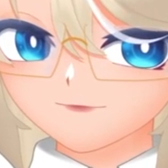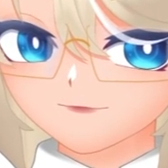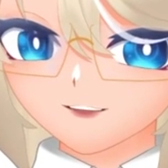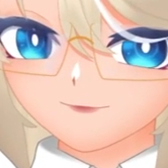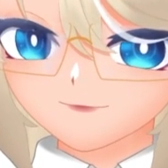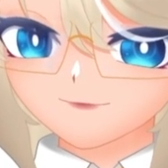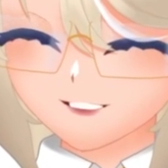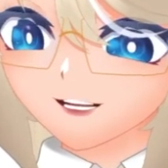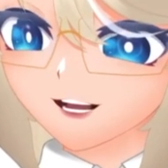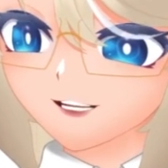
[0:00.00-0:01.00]
So,
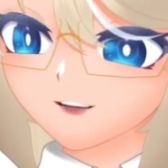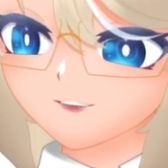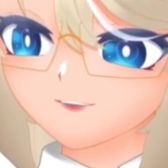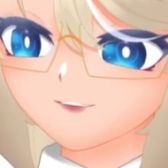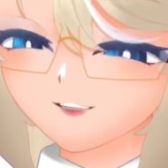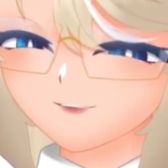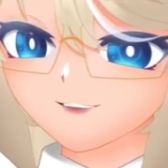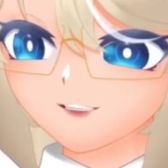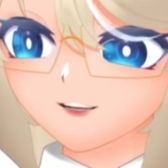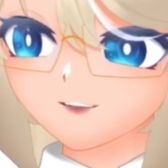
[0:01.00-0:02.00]
yeah, I know. I'm
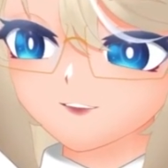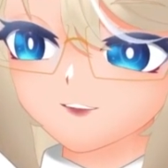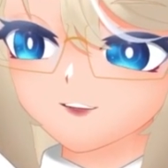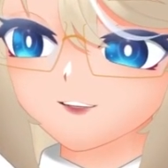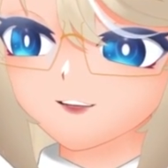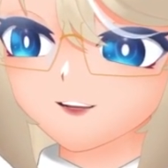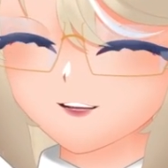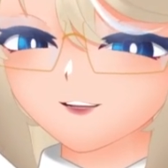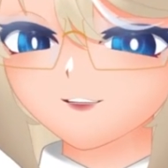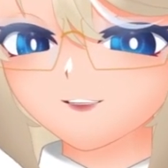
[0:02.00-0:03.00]
excited to start rigging it.
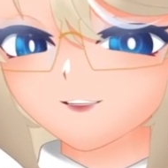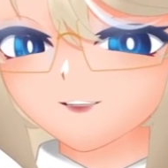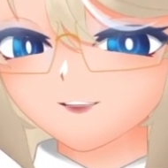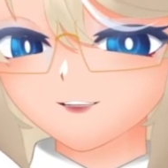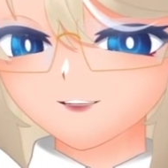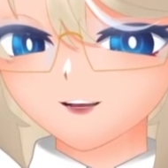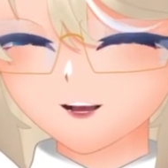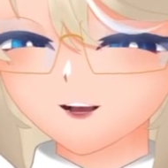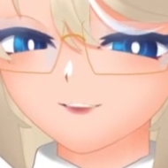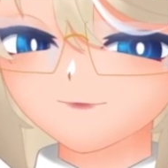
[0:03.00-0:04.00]

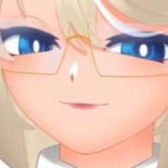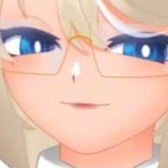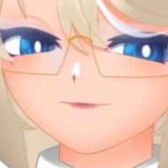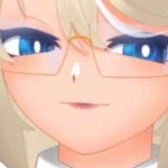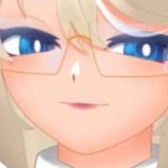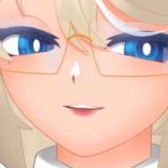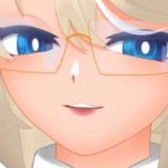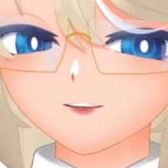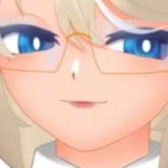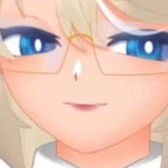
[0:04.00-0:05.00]
A
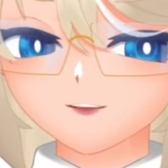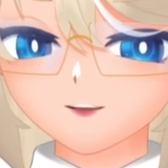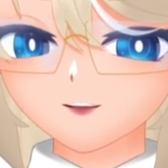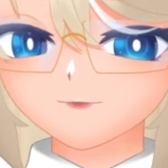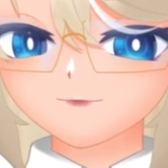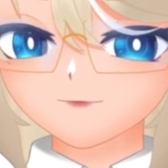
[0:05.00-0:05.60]
lot of mistakes.